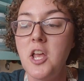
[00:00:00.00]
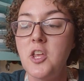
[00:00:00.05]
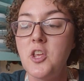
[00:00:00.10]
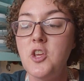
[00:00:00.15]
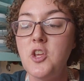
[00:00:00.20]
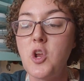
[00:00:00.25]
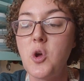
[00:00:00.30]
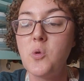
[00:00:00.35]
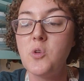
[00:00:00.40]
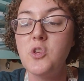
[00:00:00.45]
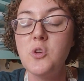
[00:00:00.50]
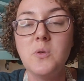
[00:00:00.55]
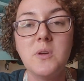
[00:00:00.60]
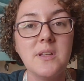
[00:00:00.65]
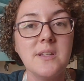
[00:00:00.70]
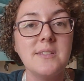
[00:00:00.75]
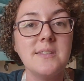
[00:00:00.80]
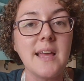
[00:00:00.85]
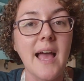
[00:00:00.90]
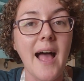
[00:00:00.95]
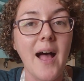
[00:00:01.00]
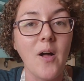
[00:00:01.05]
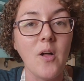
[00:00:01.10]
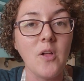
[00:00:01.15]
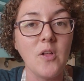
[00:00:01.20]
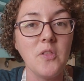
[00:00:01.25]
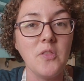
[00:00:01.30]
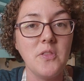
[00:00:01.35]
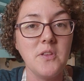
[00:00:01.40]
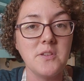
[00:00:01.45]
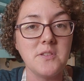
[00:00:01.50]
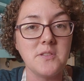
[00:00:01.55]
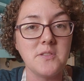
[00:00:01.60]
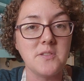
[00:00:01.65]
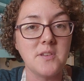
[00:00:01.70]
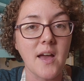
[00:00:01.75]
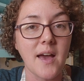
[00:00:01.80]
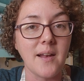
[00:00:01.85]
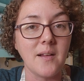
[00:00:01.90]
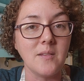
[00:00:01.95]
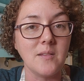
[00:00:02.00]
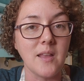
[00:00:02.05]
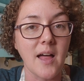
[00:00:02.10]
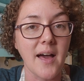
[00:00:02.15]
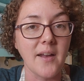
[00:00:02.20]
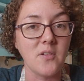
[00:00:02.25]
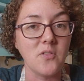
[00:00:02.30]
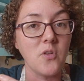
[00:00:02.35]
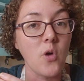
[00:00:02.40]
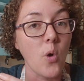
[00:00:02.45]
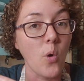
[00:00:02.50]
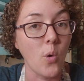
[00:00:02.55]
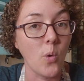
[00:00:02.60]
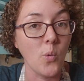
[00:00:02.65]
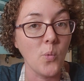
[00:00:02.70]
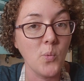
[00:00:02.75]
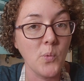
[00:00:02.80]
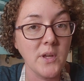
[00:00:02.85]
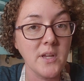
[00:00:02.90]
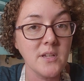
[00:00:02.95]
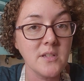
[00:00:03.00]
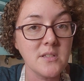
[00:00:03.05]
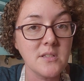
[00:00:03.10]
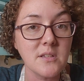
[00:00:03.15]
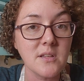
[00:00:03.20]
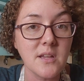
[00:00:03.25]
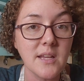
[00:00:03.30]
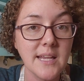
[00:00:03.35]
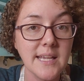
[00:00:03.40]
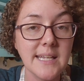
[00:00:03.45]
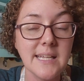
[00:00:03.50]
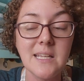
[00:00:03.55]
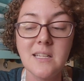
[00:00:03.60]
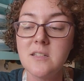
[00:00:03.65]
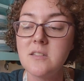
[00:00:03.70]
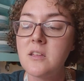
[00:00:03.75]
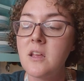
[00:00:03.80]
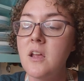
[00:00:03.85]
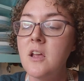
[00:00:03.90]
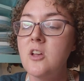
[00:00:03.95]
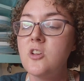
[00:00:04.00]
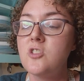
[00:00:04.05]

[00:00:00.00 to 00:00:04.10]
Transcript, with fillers: you know, you can tell this has got a lot of whole wheat in it.